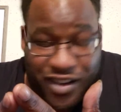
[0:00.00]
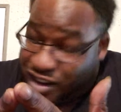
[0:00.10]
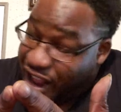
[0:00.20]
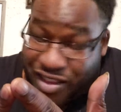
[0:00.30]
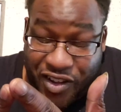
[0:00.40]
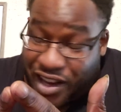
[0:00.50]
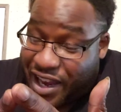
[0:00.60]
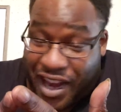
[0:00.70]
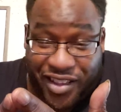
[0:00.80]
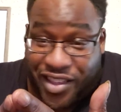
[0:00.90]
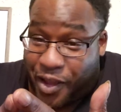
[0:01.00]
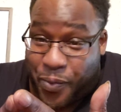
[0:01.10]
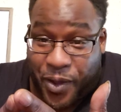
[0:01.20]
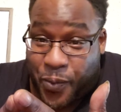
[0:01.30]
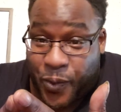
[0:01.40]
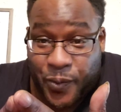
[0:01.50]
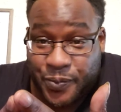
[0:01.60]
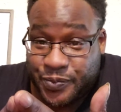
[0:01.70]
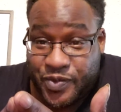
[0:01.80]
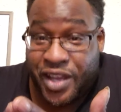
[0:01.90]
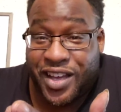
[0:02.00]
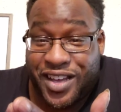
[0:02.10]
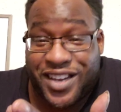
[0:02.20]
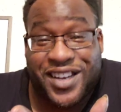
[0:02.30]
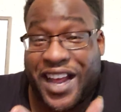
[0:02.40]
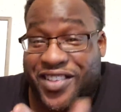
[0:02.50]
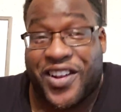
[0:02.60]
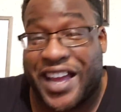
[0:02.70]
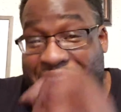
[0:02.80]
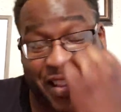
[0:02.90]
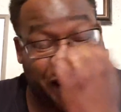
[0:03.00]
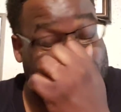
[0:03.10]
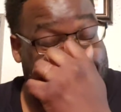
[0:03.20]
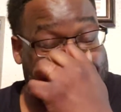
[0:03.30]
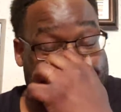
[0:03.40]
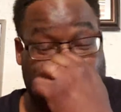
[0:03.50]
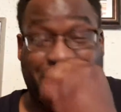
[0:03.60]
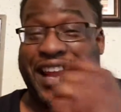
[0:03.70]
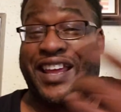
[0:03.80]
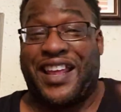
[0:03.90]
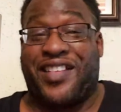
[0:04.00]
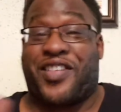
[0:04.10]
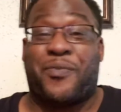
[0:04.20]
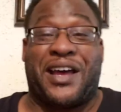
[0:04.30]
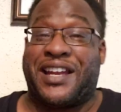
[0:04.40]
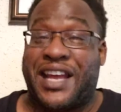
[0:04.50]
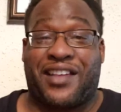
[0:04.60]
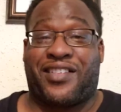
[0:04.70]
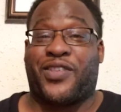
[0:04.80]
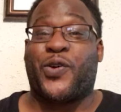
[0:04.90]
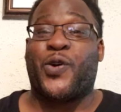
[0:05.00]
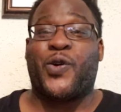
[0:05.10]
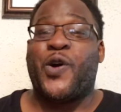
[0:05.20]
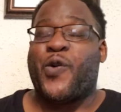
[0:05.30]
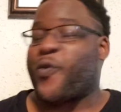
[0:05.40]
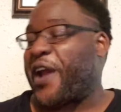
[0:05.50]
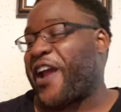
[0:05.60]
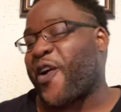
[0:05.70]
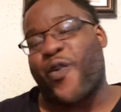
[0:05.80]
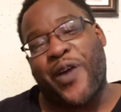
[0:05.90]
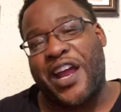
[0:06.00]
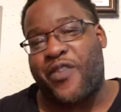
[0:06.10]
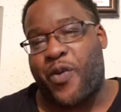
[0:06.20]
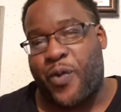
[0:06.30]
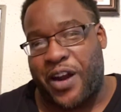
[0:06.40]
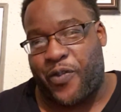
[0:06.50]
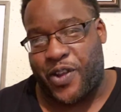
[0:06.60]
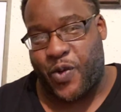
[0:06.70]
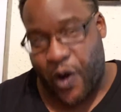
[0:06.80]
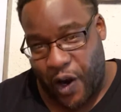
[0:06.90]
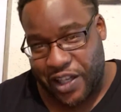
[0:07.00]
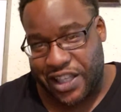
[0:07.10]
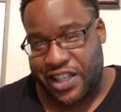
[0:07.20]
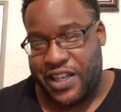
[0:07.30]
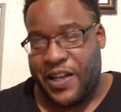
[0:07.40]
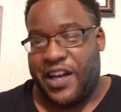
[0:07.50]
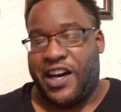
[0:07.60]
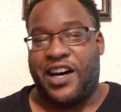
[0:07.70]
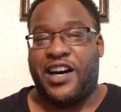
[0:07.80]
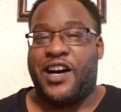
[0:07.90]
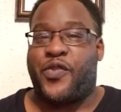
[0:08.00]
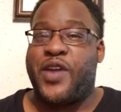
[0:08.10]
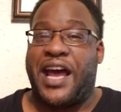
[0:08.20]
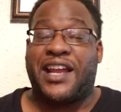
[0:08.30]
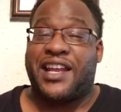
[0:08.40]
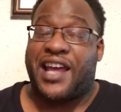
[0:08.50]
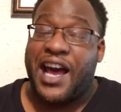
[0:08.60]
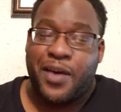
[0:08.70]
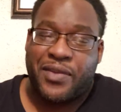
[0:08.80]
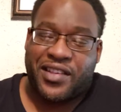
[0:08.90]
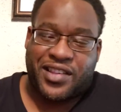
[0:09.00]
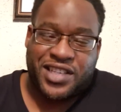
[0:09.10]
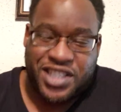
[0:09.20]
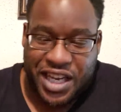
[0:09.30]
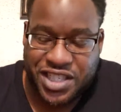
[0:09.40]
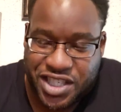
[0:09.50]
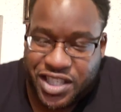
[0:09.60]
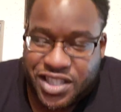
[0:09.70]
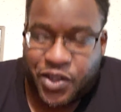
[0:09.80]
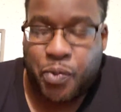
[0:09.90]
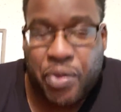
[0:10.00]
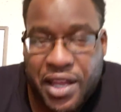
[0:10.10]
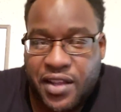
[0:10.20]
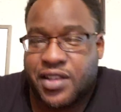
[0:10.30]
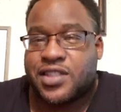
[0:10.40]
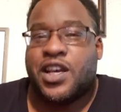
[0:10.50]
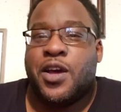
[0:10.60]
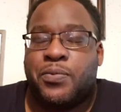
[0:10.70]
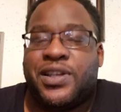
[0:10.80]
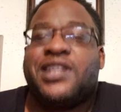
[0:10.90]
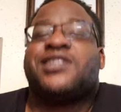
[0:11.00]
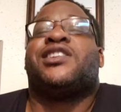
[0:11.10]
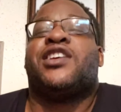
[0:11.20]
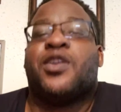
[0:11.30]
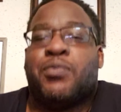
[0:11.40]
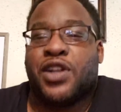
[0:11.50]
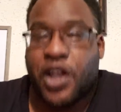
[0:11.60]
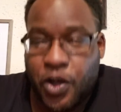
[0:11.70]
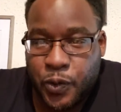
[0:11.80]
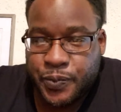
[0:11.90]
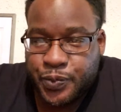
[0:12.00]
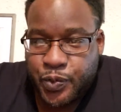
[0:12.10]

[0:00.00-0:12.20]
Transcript: That's all I gotta say, people. That's all I gotta say until I get into my next little rant or rave or whatever you call it. If you got any comments, suggestions, or opinions, please leave them below.